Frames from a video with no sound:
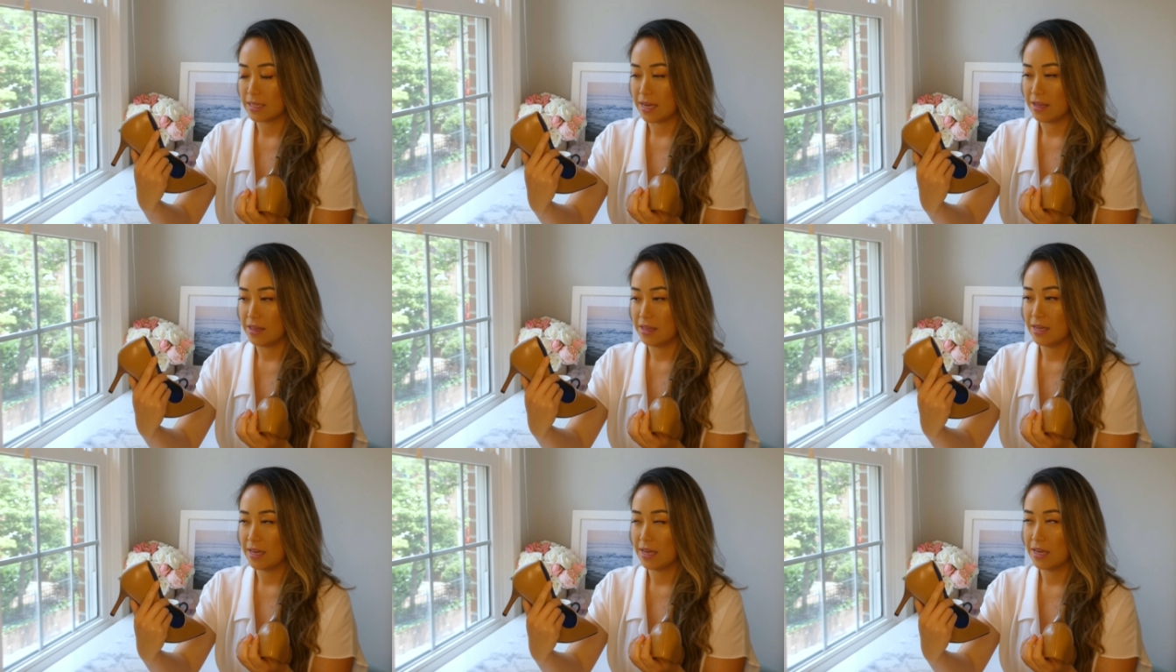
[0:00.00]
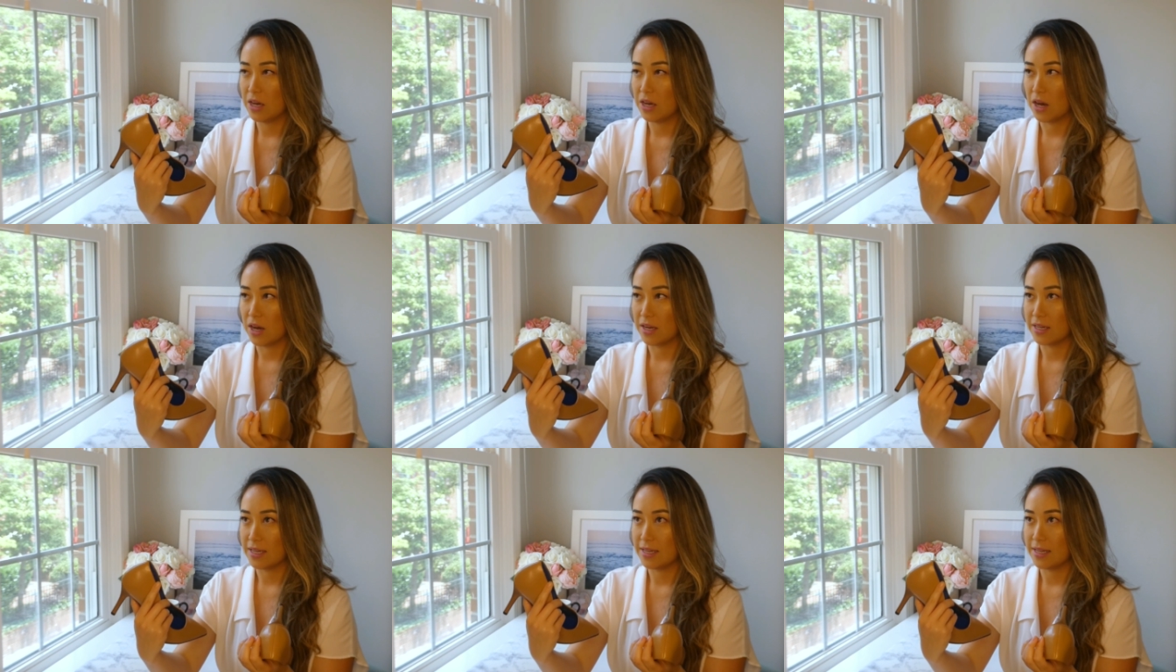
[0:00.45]
I think I
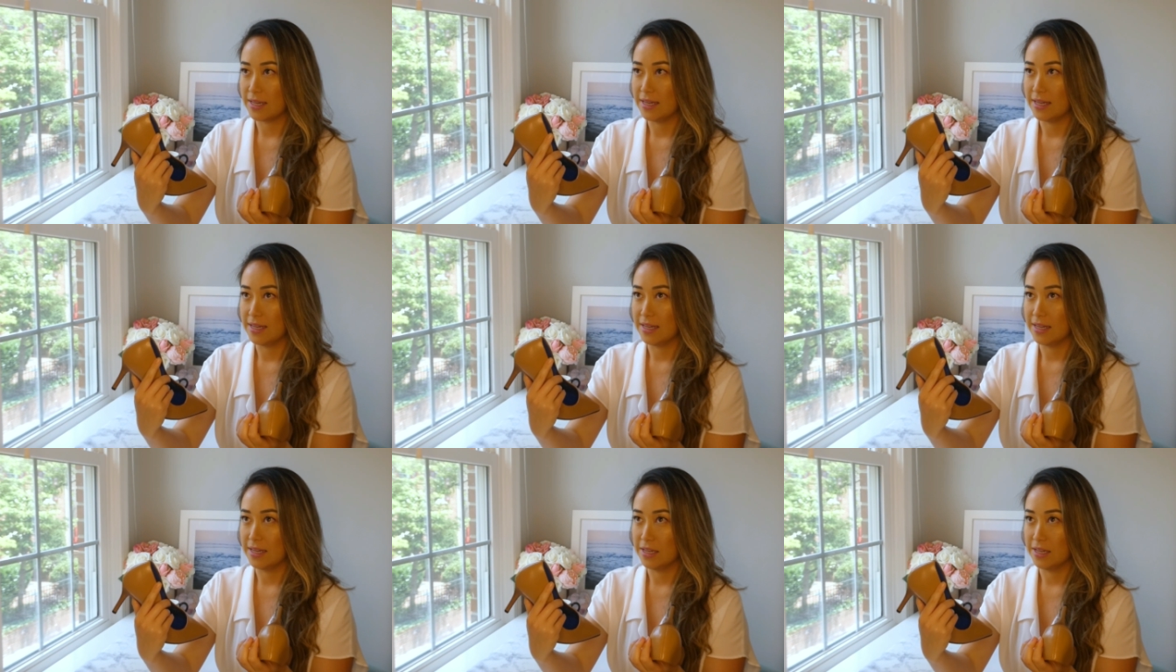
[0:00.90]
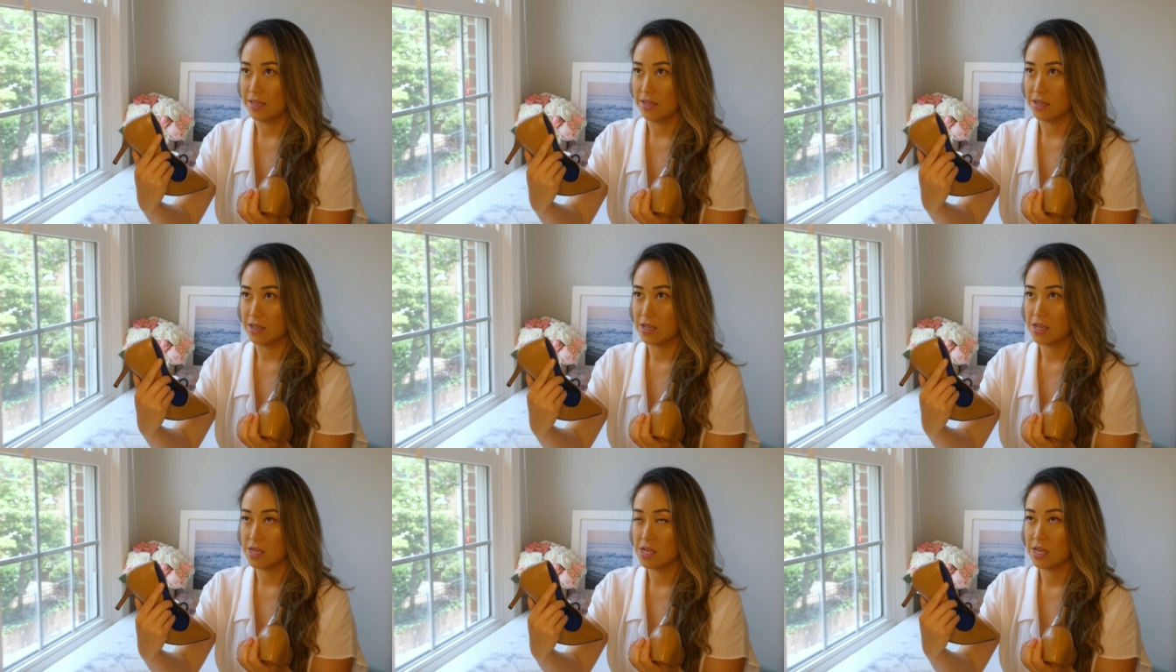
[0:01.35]
got it
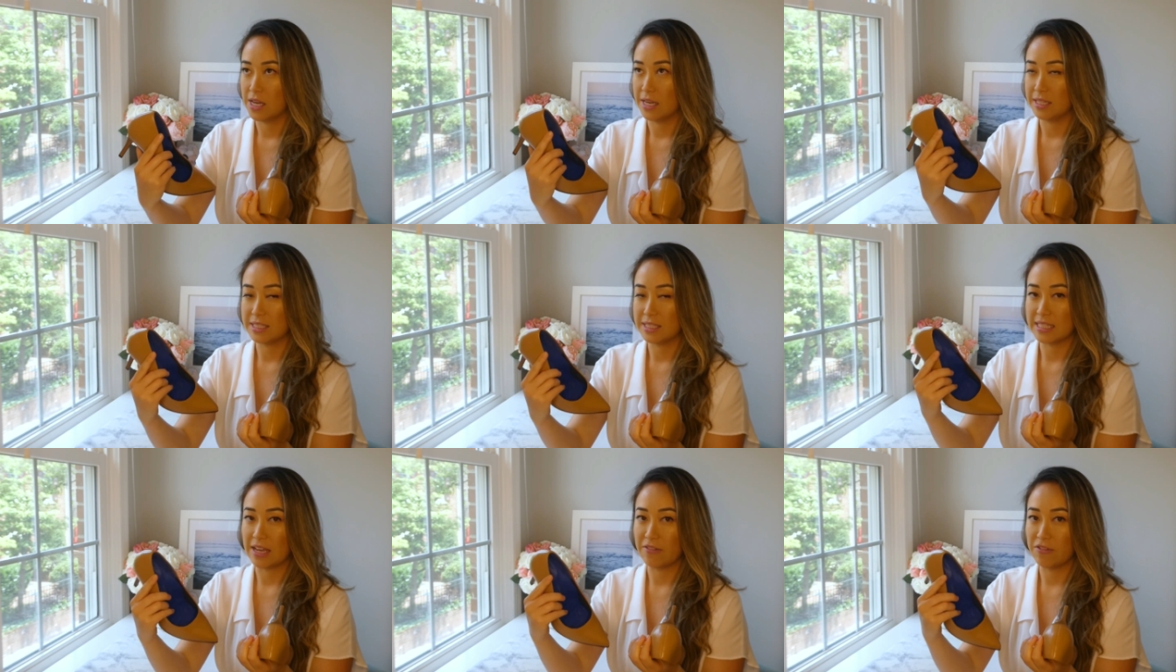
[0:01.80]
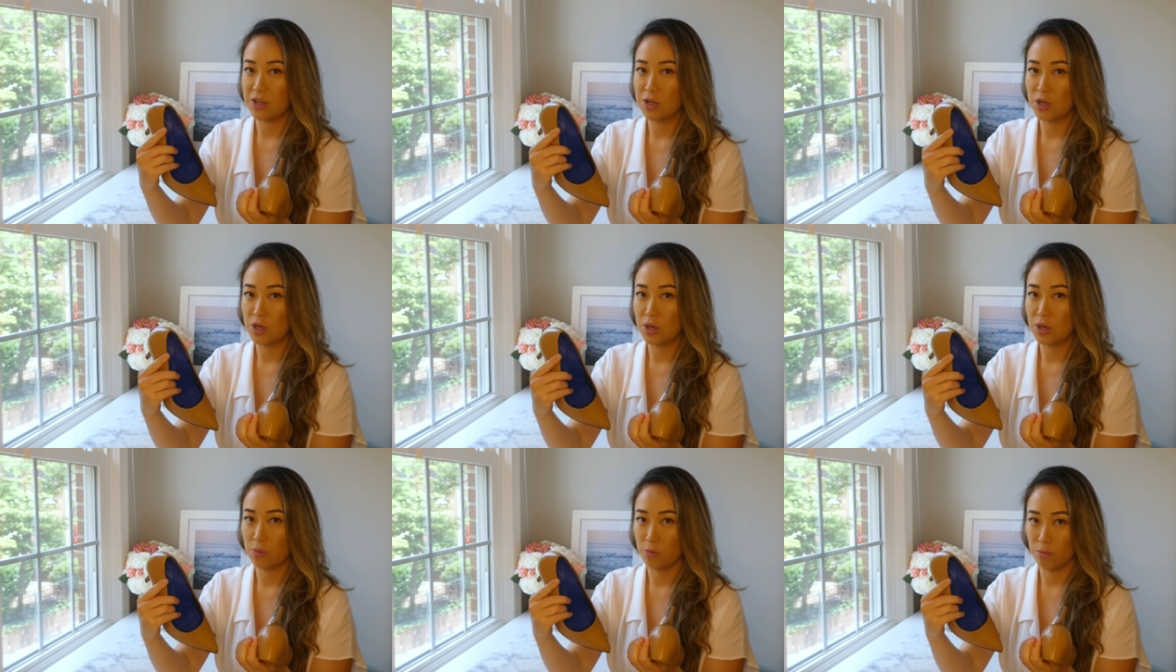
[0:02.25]
in a
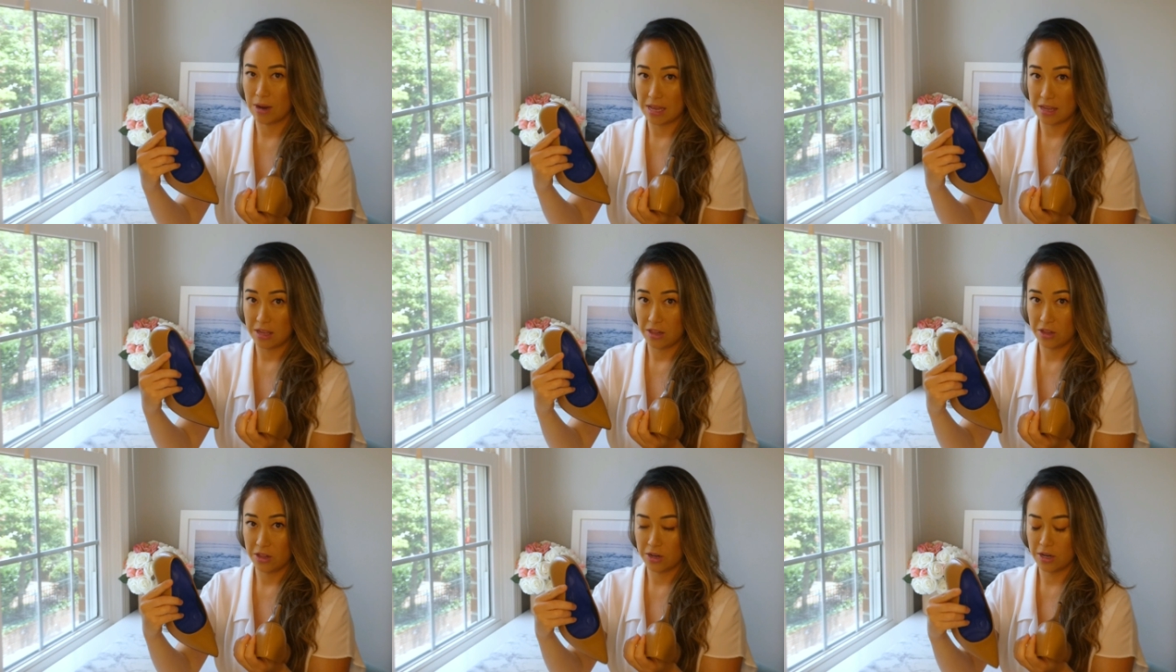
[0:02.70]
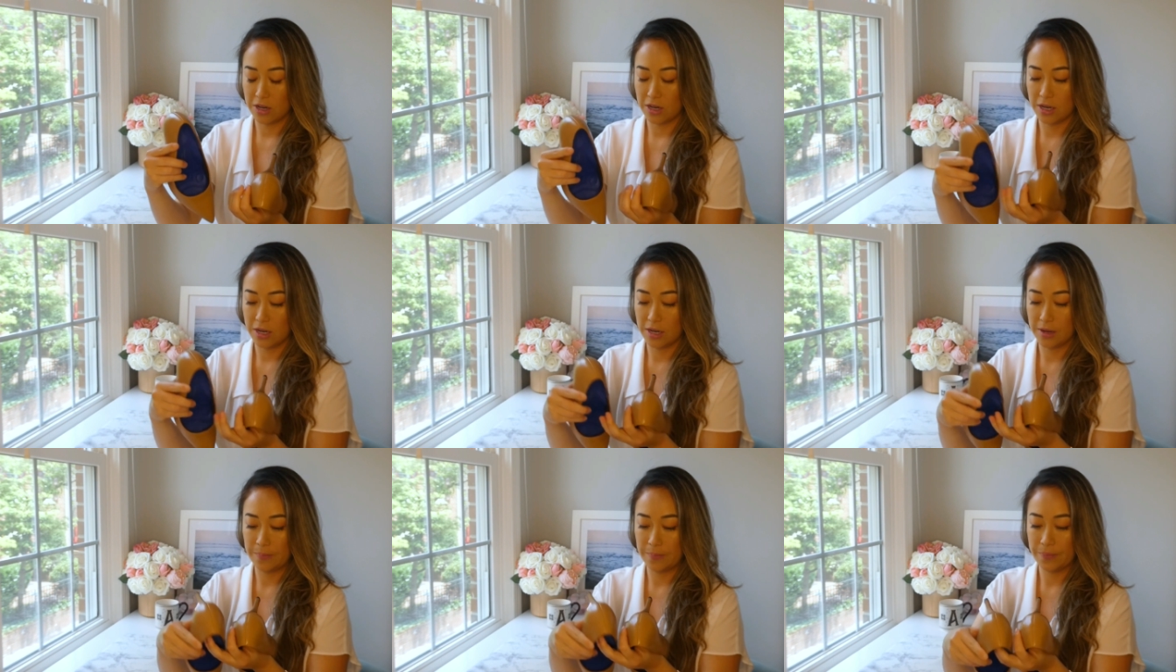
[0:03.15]
seven
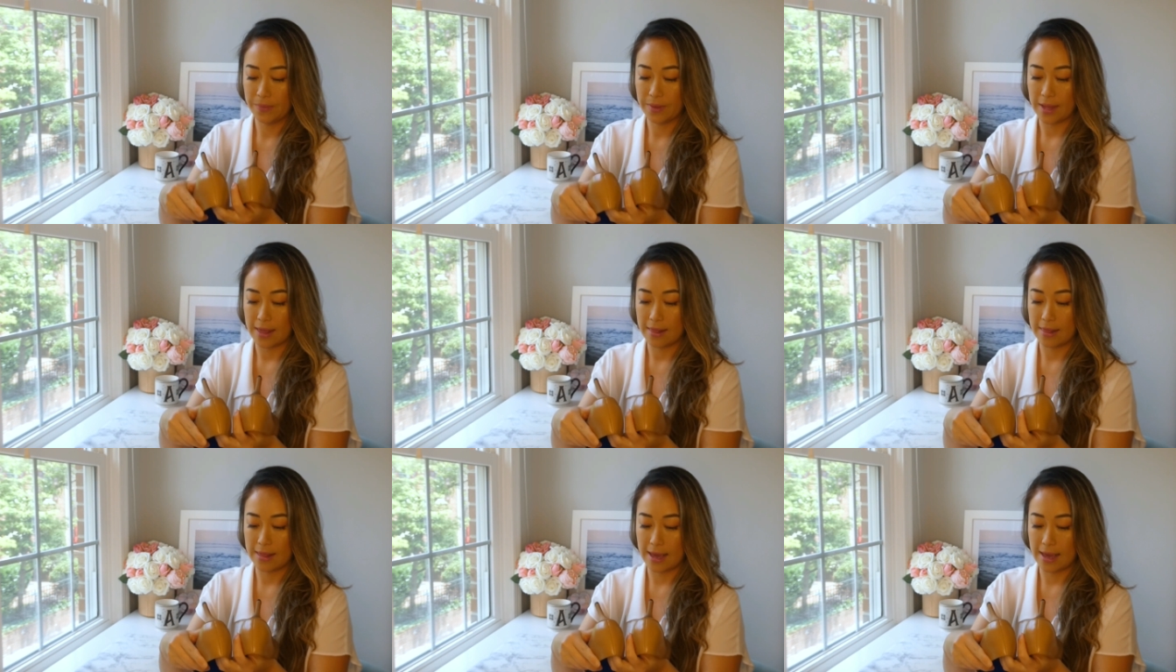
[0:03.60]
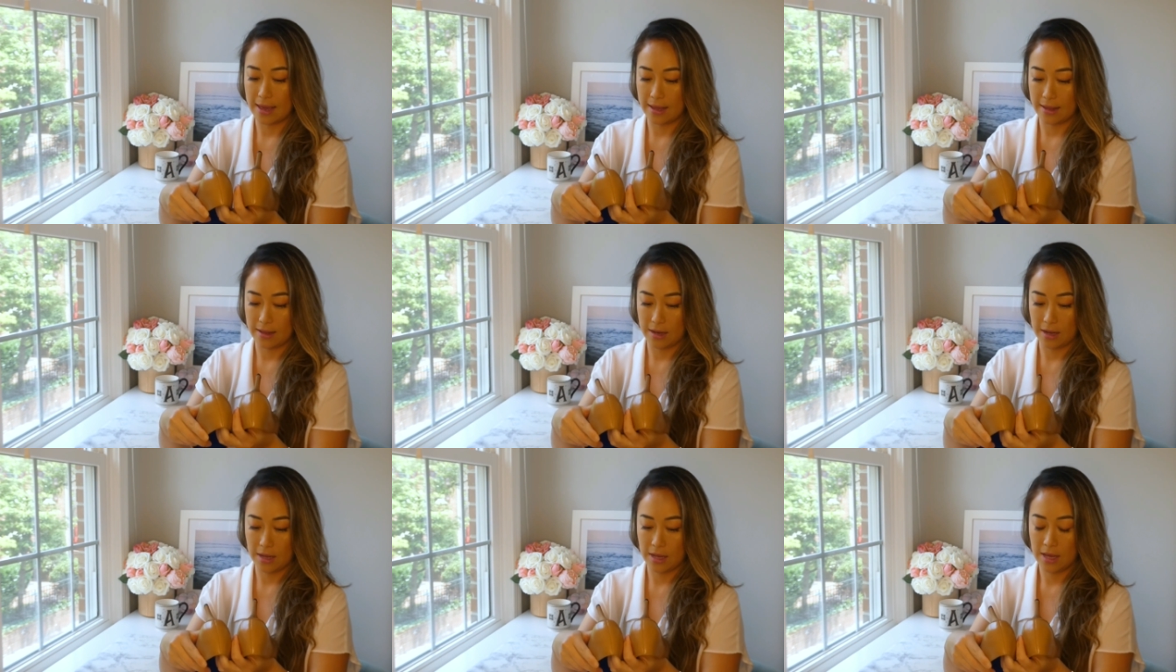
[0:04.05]
regular, and
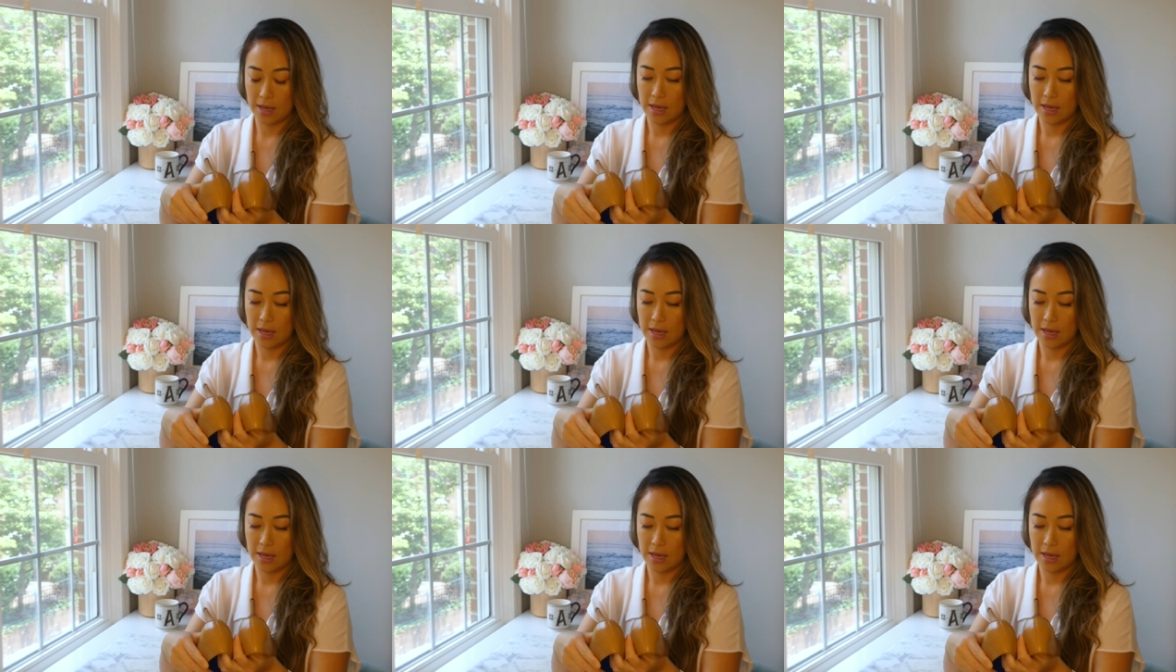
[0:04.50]
then